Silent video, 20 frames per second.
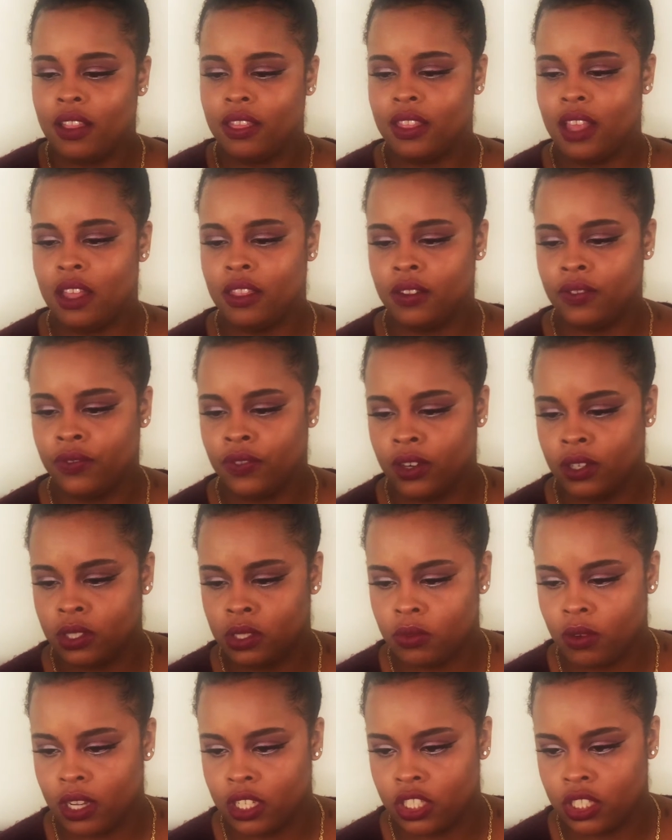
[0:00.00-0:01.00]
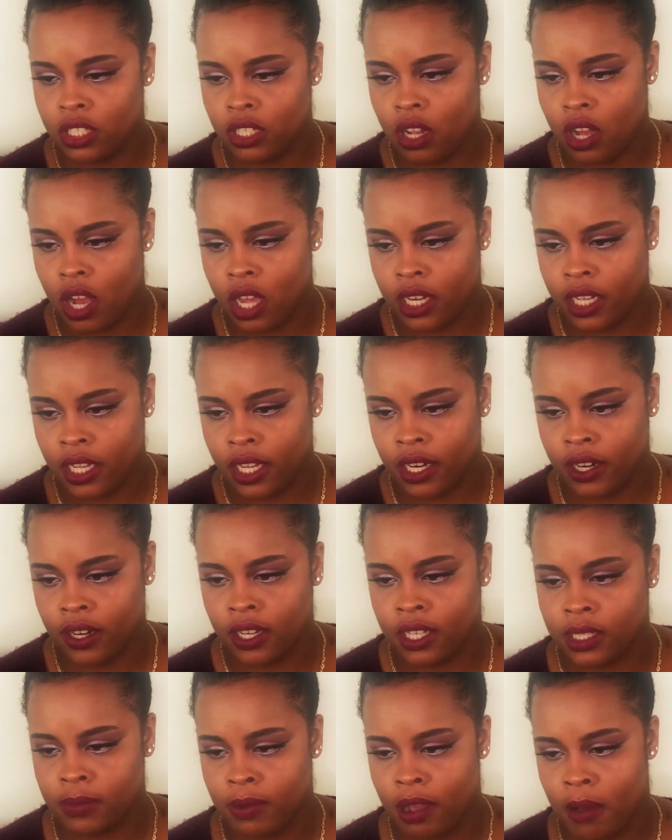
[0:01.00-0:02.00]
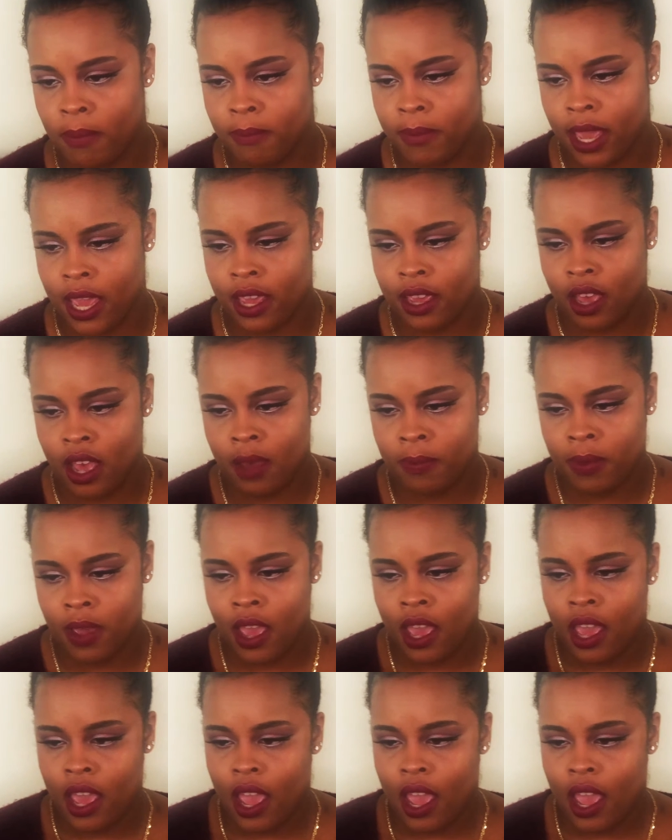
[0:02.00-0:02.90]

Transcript: Now the first question on here is about makeup,